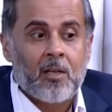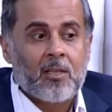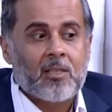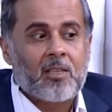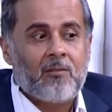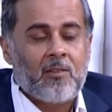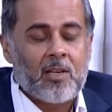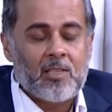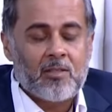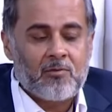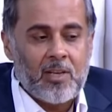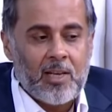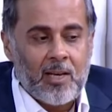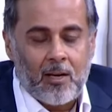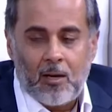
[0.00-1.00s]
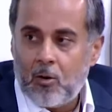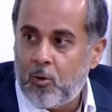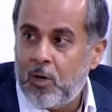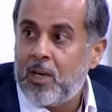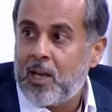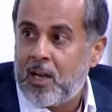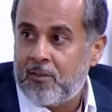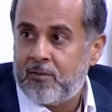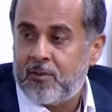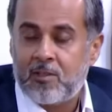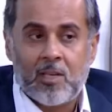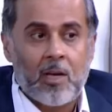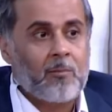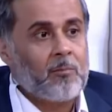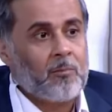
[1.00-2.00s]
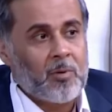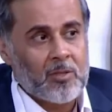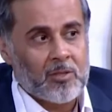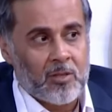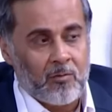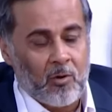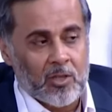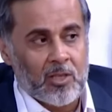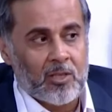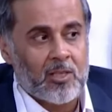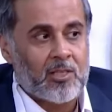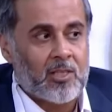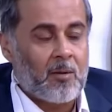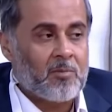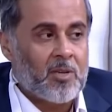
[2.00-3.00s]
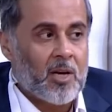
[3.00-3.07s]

someone is feeling low in life, some person watching this, some